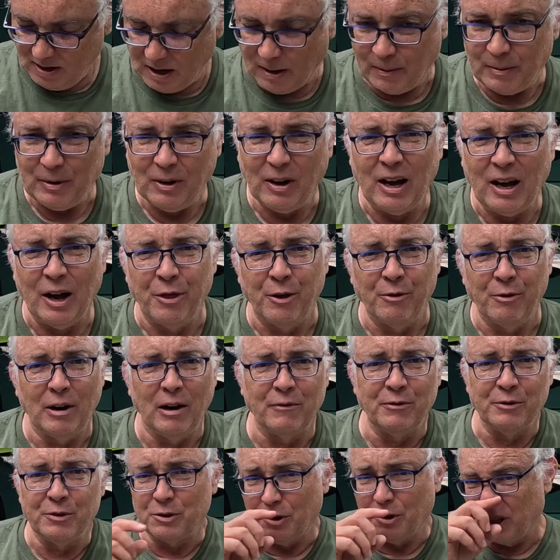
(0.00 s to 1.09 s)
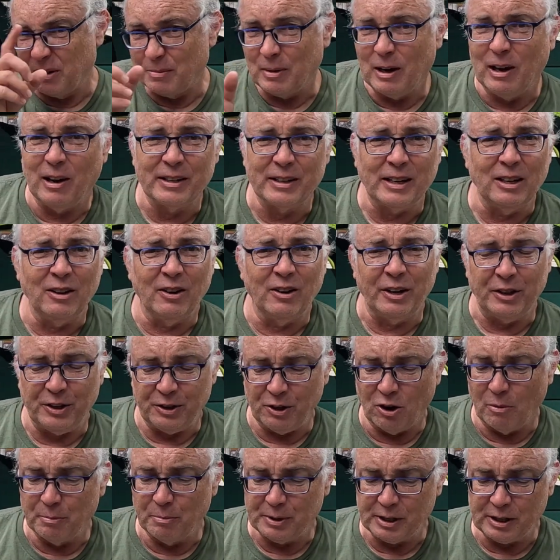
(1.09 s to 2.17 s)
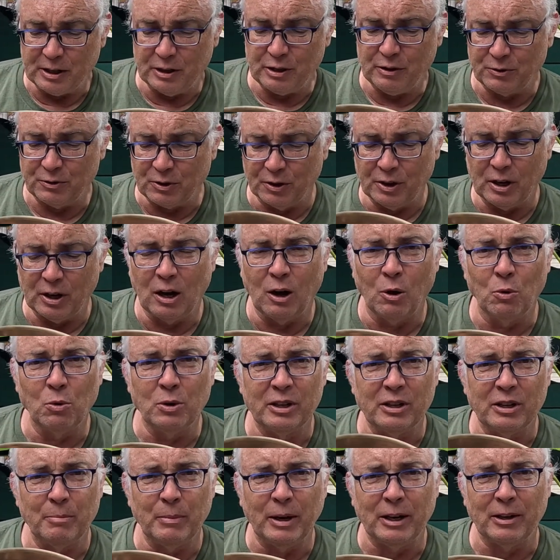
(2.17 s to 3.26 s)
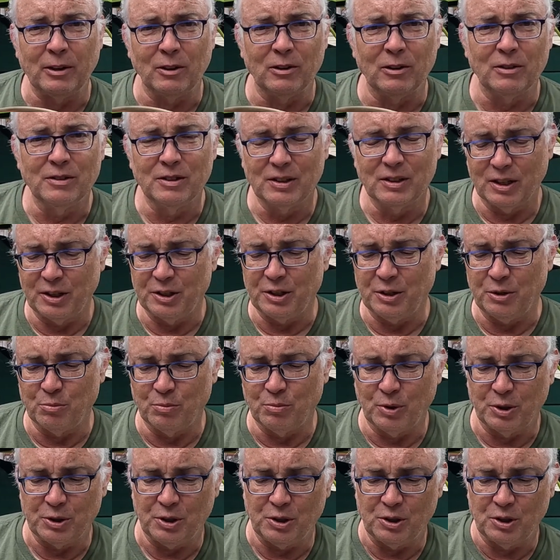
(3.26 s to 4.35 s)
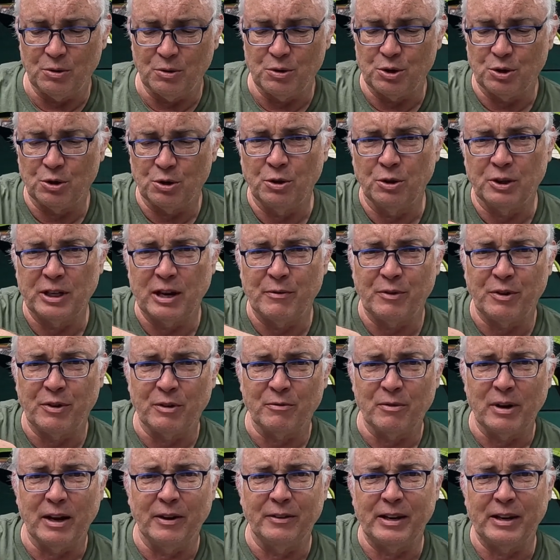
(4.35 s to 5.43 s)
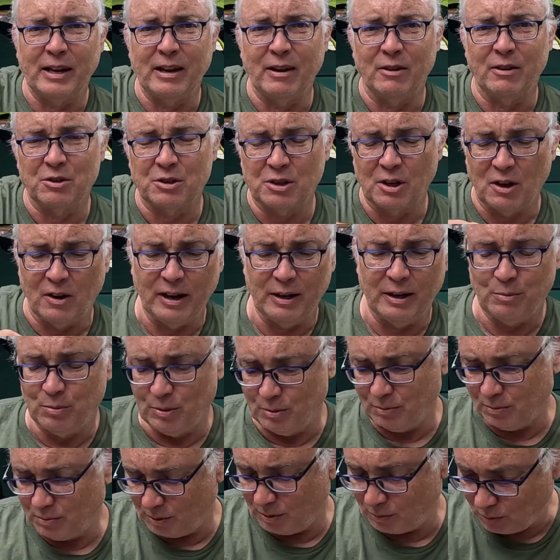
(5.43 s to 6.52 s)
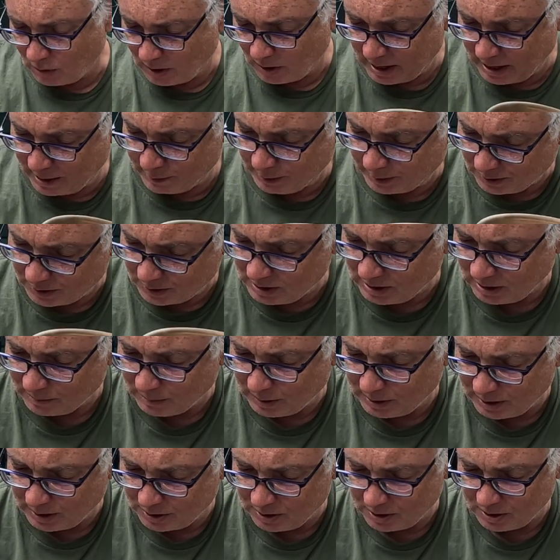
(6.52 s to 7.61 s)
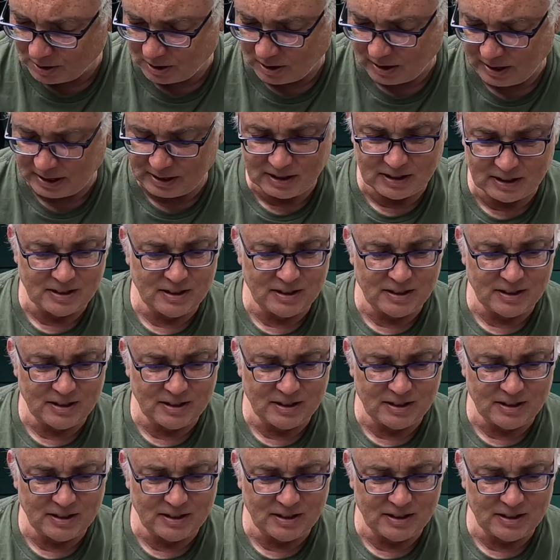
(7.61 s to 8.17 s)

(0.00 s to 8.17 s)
mean, like other ovens on the market, like the Omnia, you've got the hole in the middle, and what you do is you cook everything around the outside. With what Eric has done with this design,